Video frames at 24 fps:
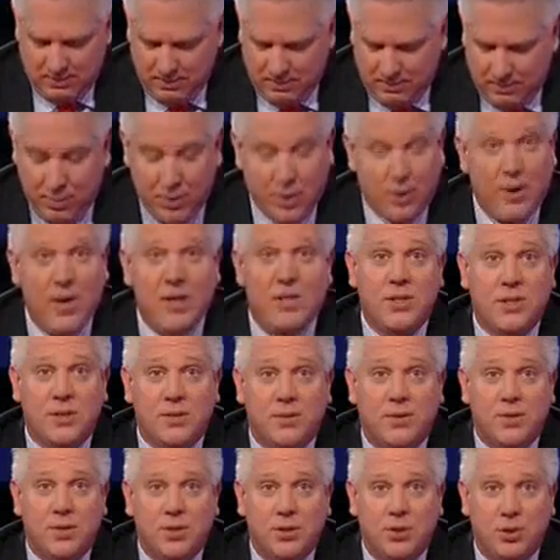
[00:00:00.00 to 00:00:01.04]

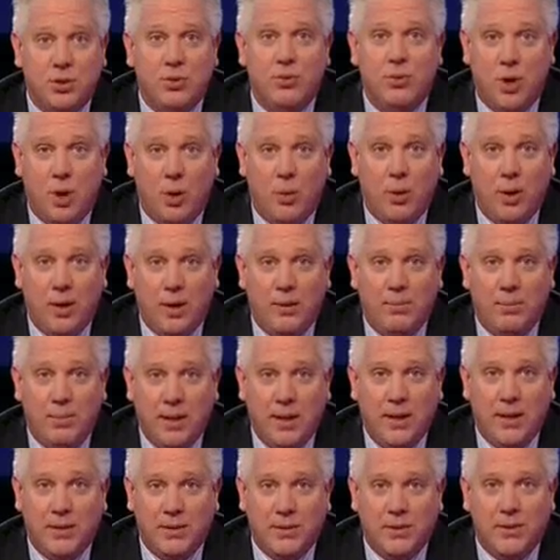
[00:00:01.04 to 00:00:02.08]
Progressives do know what it
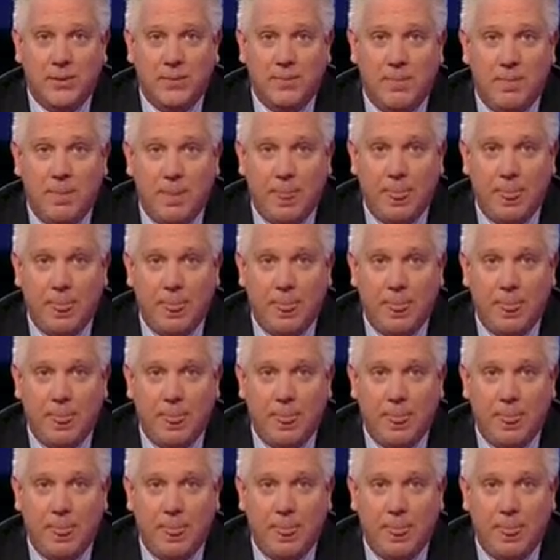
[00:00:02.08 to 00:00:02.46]
means,